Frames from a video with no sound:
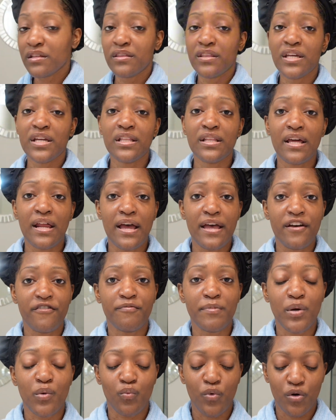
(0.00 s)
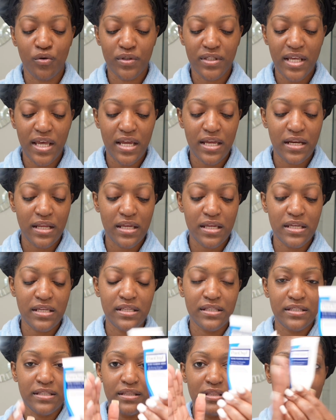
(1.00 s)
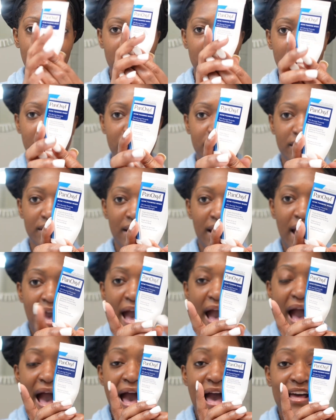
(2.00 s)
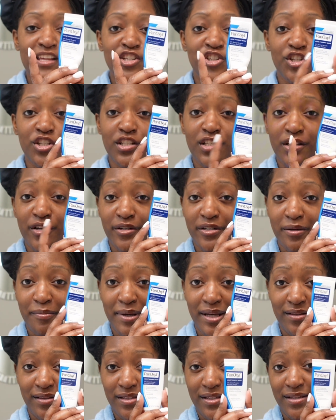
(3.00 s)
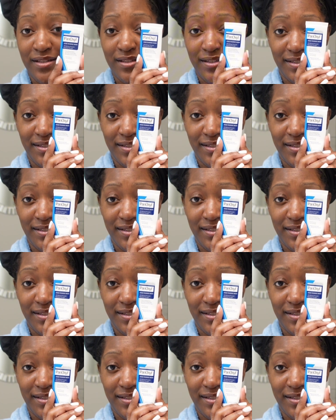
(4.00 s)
thing that I have been rotating is this. I just learned about the